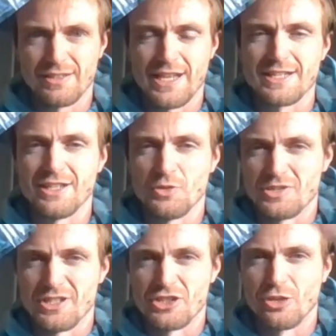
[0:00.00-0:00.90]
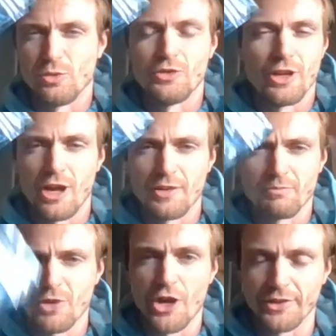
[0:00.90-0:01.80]
Yes, I know it says salt on there.
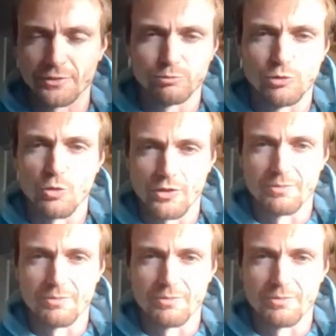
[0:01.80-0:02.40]
I kind of put